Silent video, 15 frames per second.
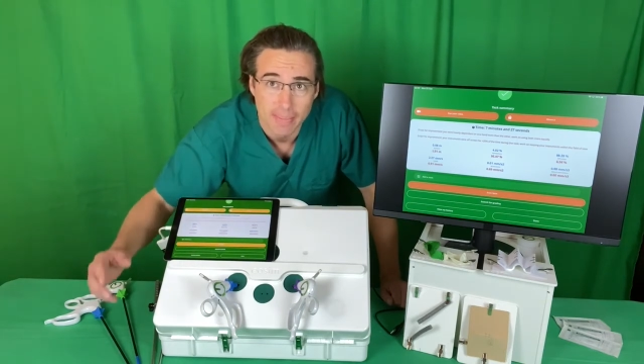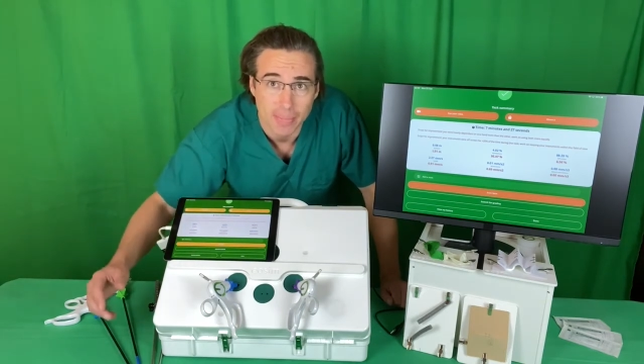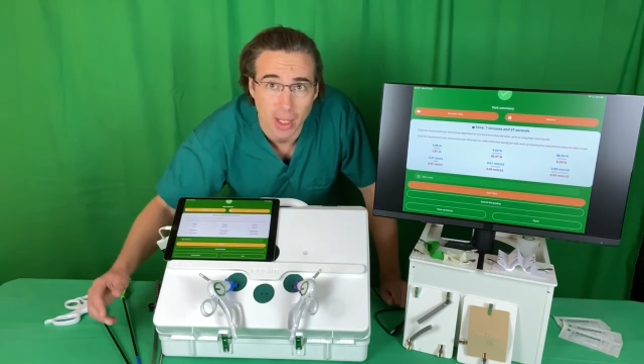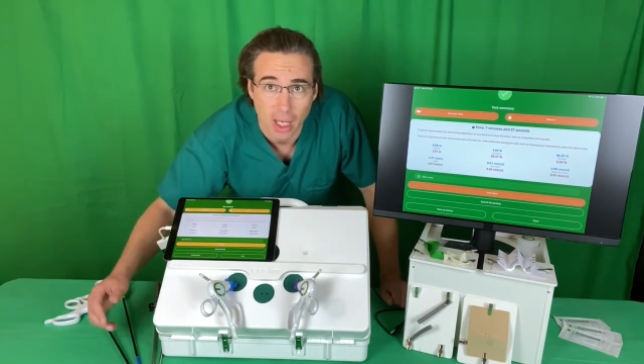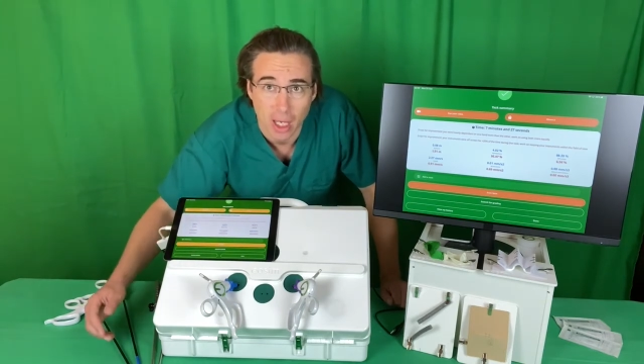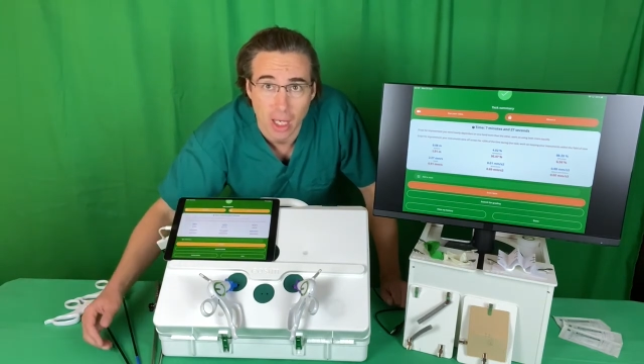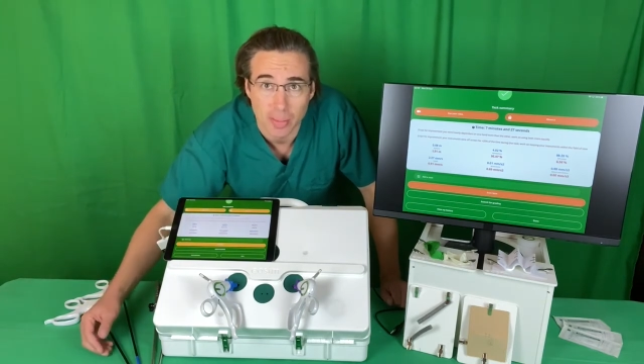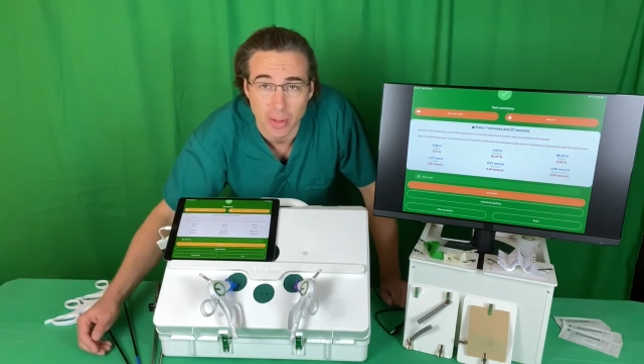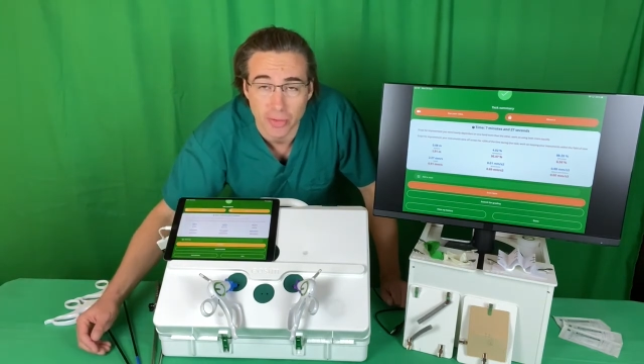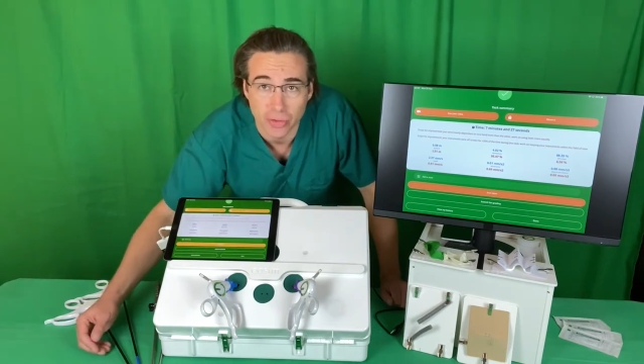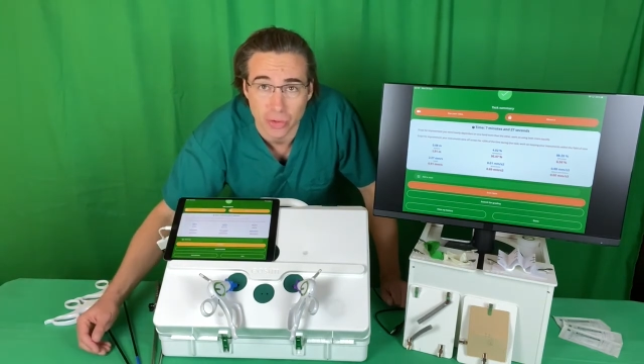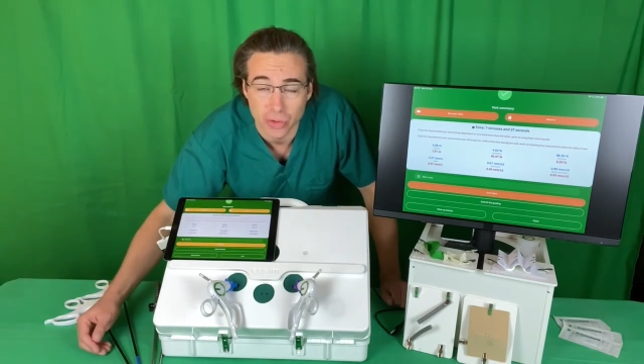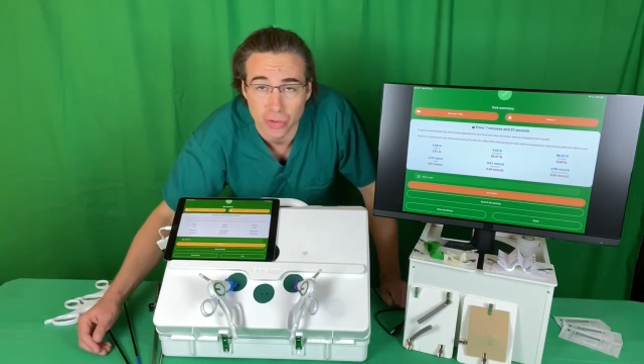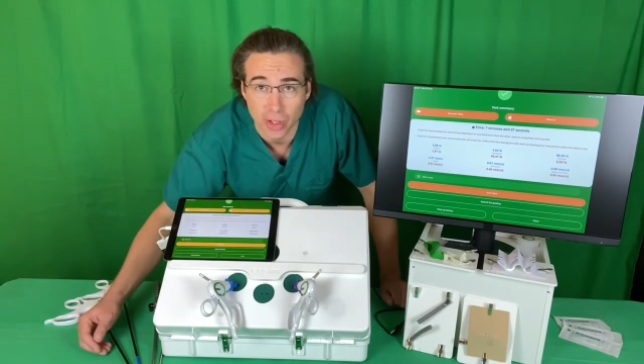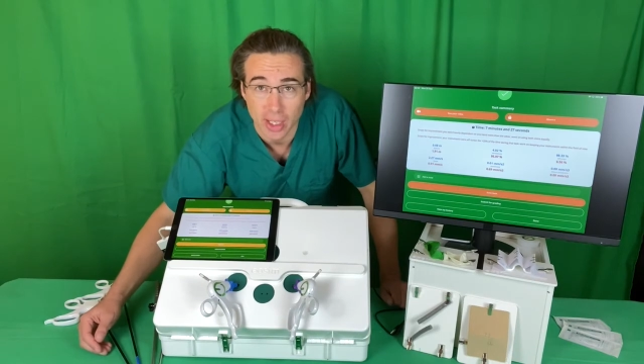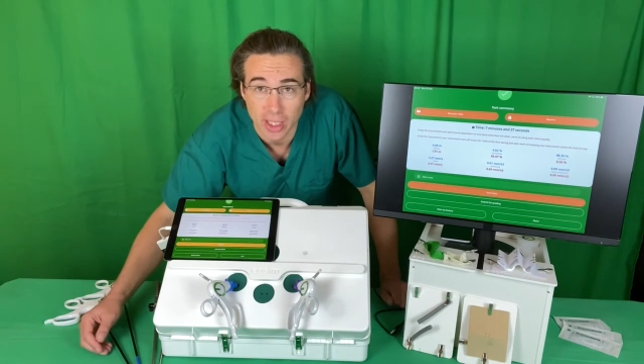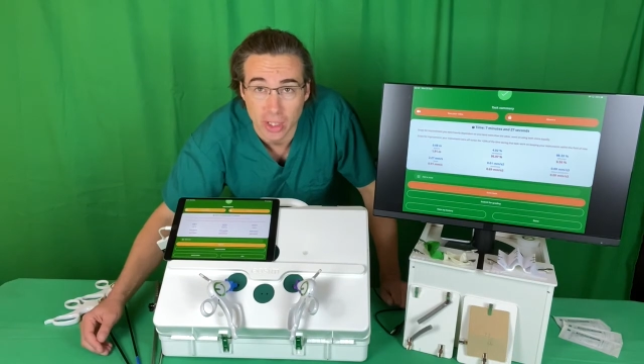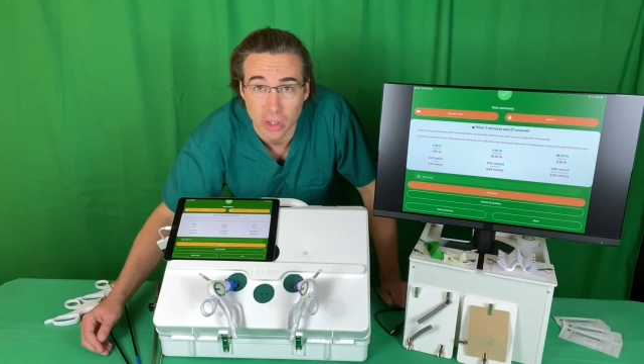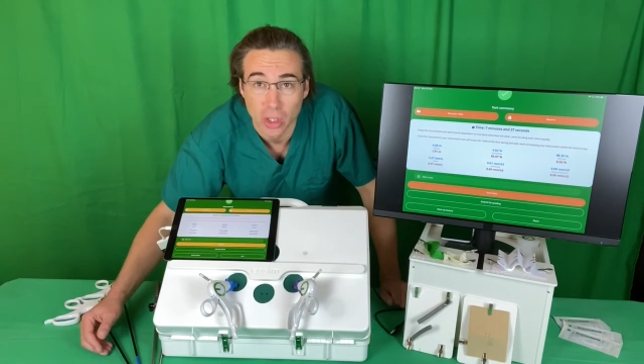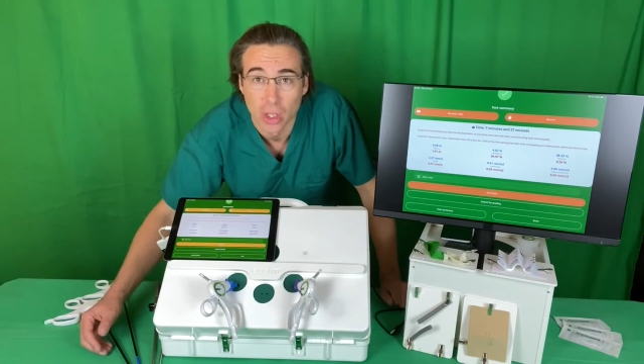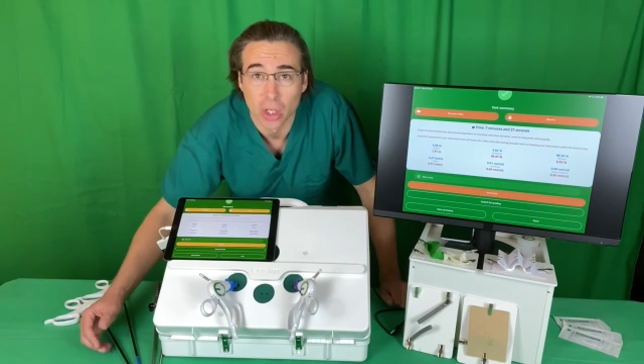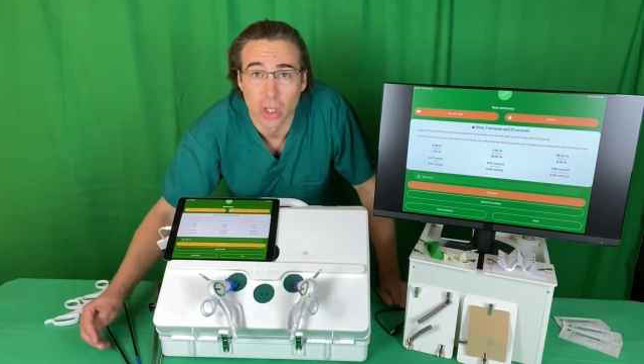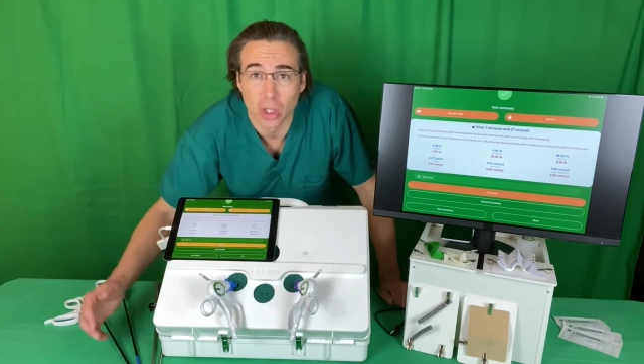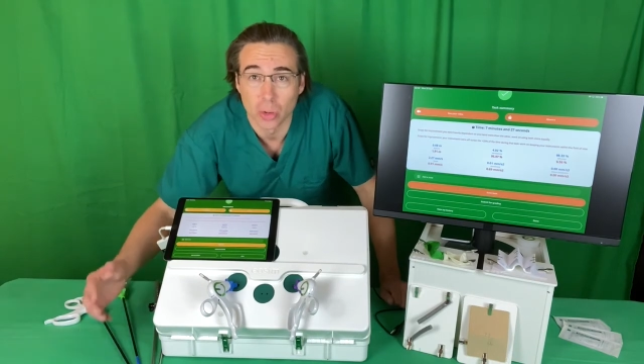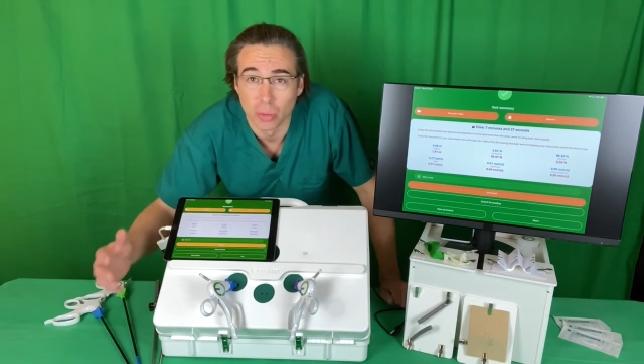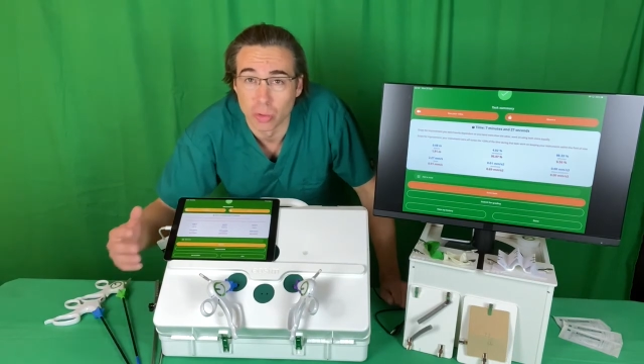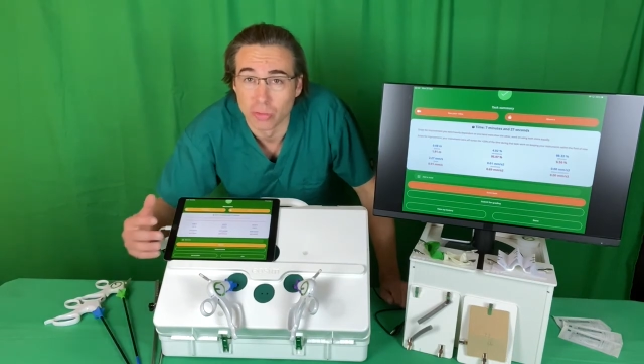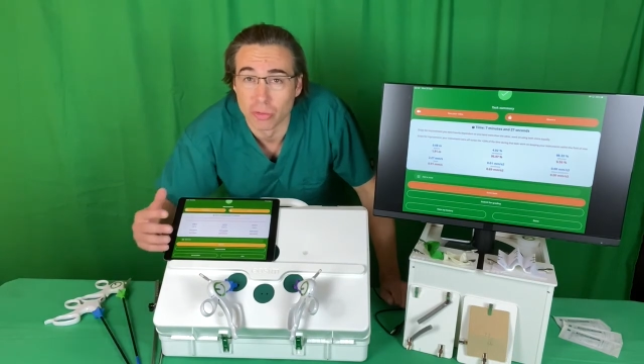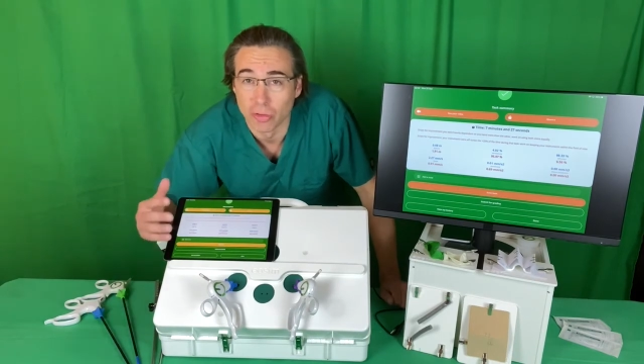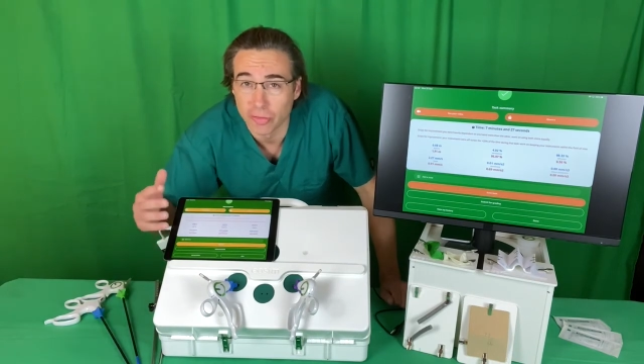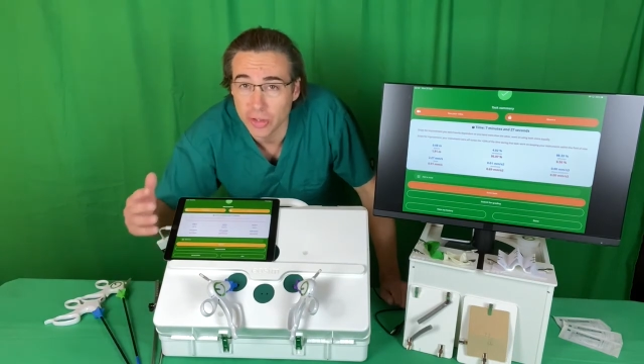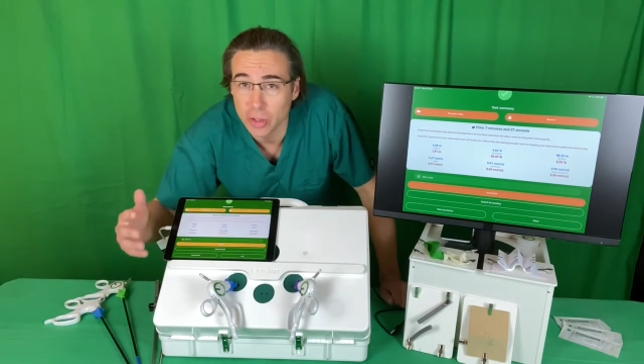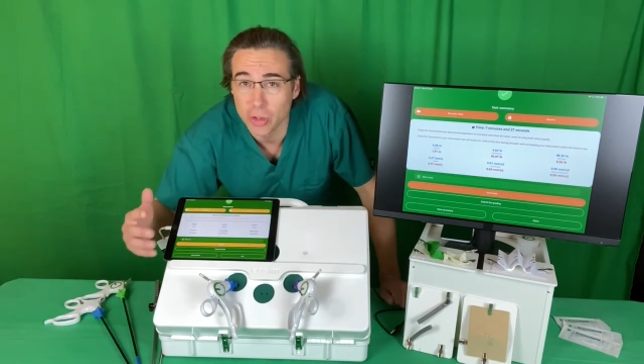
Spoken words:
if you're a trainee, who will review